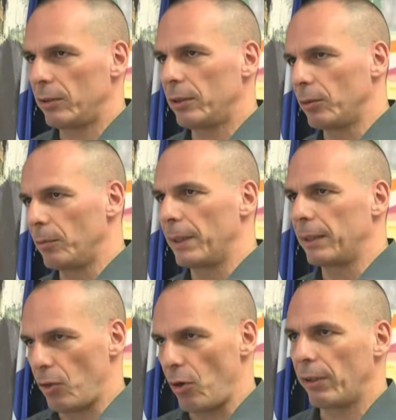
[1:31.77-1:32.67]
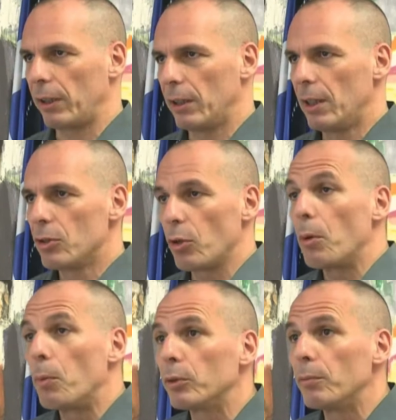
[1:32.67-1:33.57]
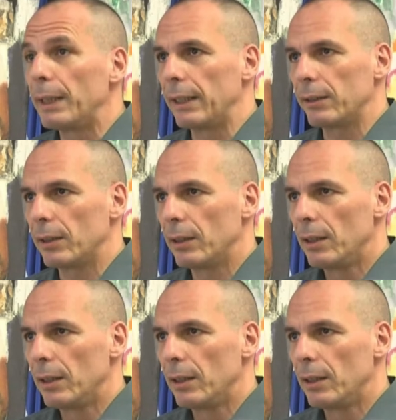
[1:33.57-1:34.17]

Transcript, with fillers: It would be catastrophic. So we want to be in it.